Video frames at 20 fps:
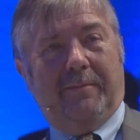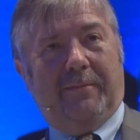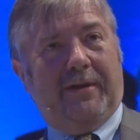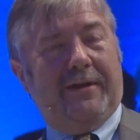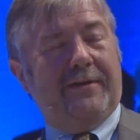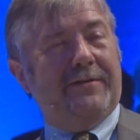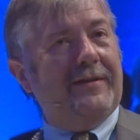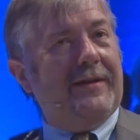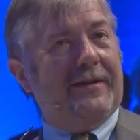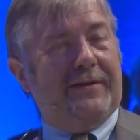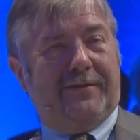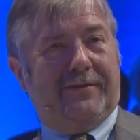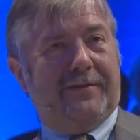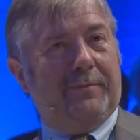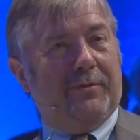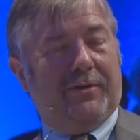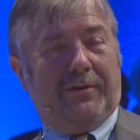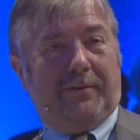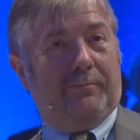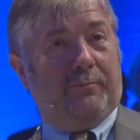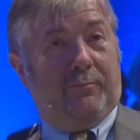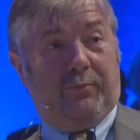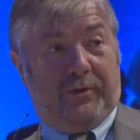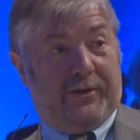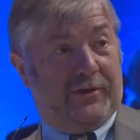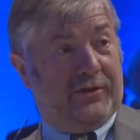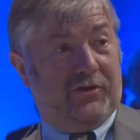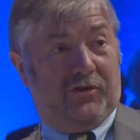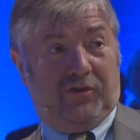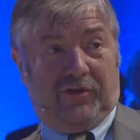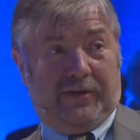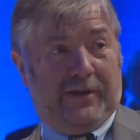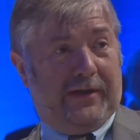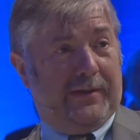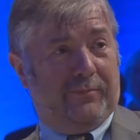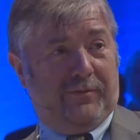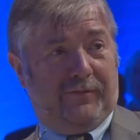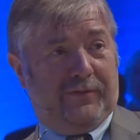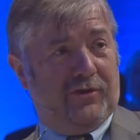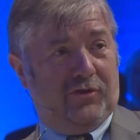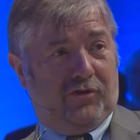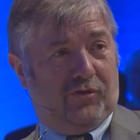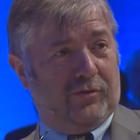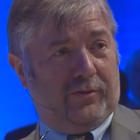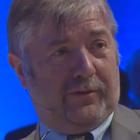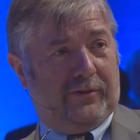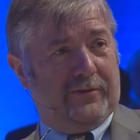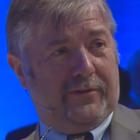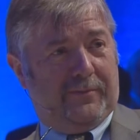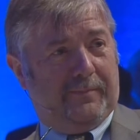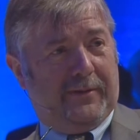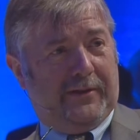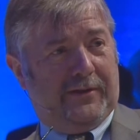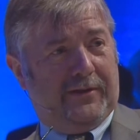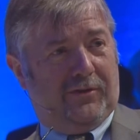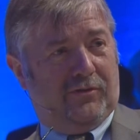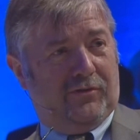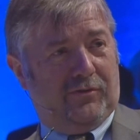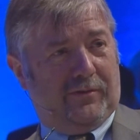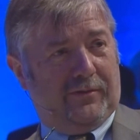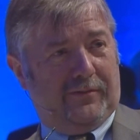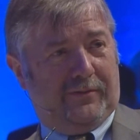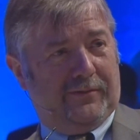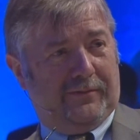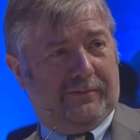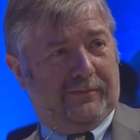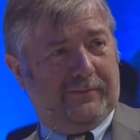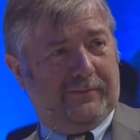But isn't that a typical British type of insurance, pet insurance?